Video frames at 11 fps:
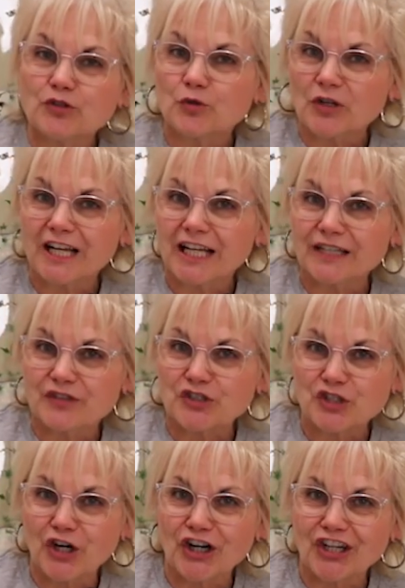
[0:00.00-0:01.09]
the door kind of
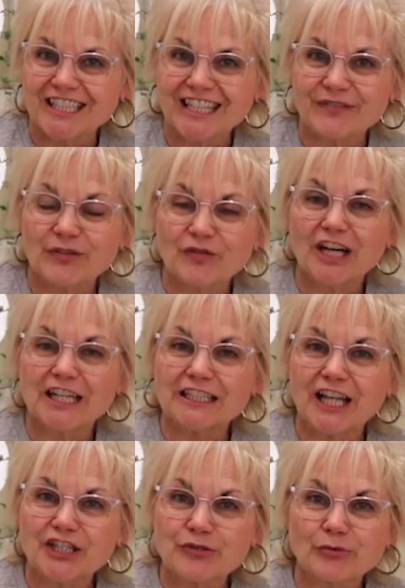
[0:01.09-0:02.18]
ajar. Now, if you've got a
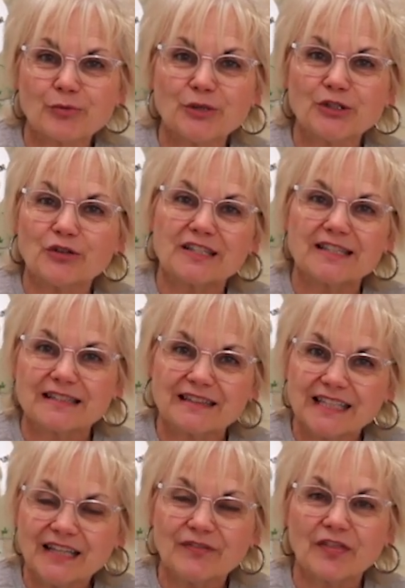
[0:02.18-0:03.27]
laundry room and you can
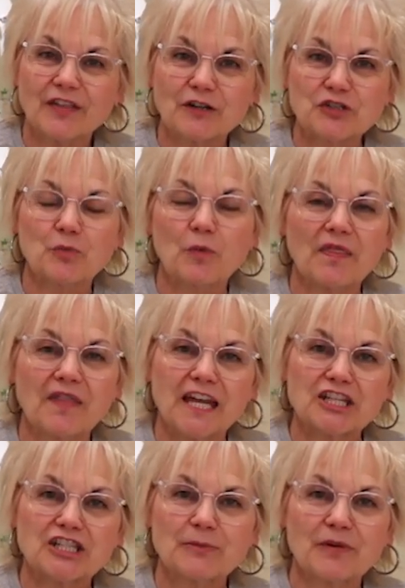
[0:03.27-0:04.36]
leave it there, it's one thing.
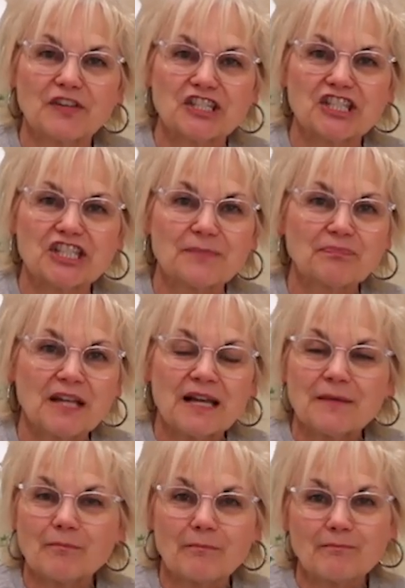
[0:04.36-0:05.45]
Some of us
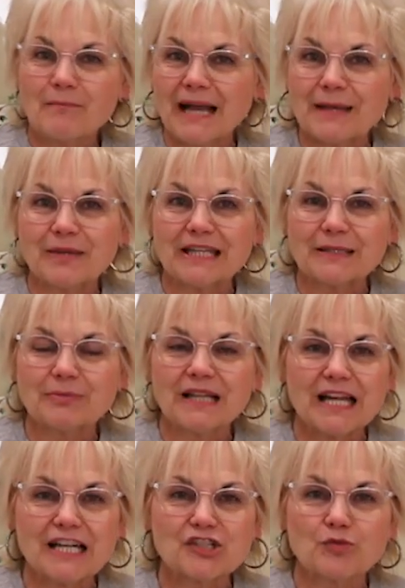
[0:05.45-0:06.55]
might be in a
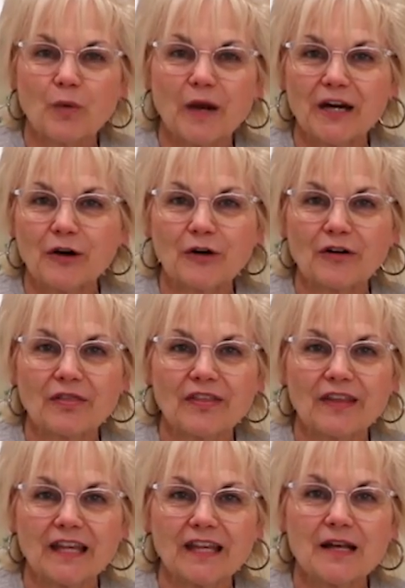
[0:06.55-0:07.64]
place where
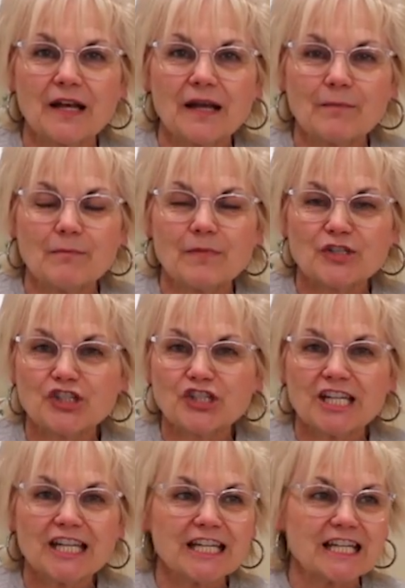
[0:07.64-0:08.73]
the
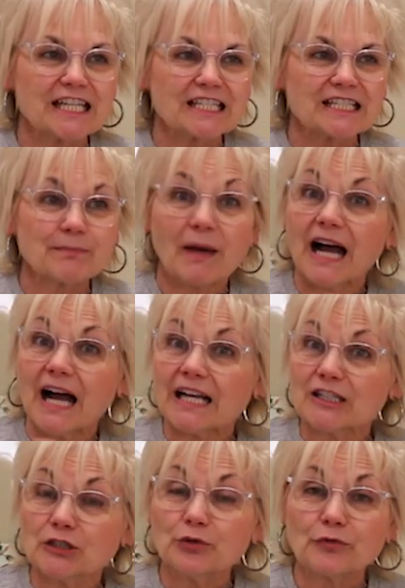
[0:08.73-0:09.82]
machine is
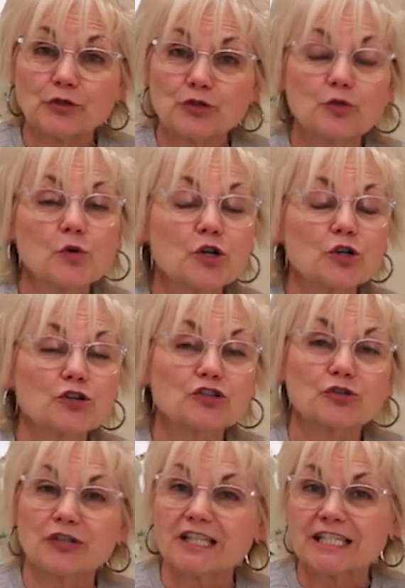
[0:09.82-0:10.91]
behind louver doors
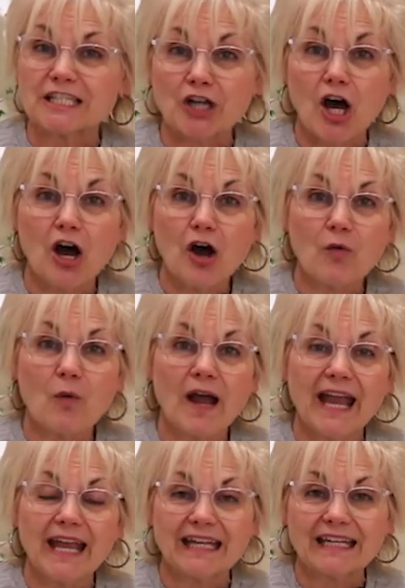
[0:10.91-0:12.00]
or it's in a
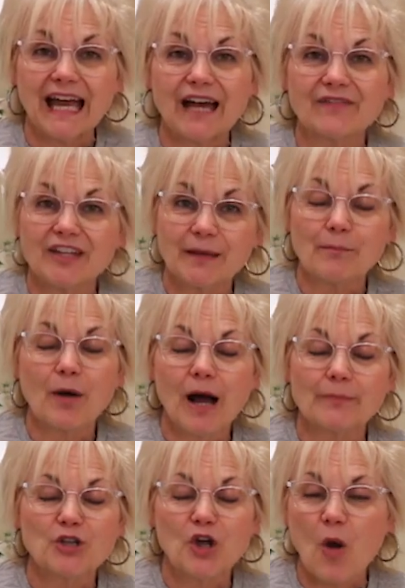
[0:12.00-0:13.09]
hallway, and having it
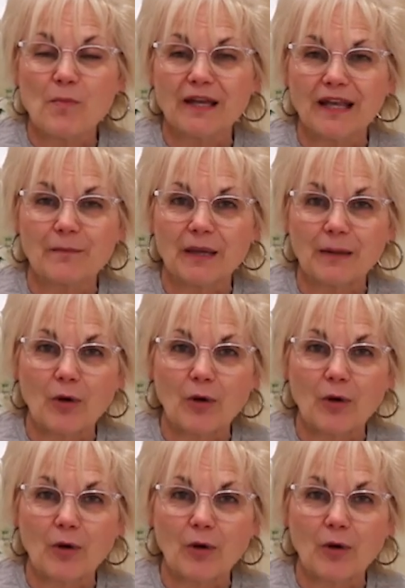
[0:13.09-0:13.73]
popped open can be a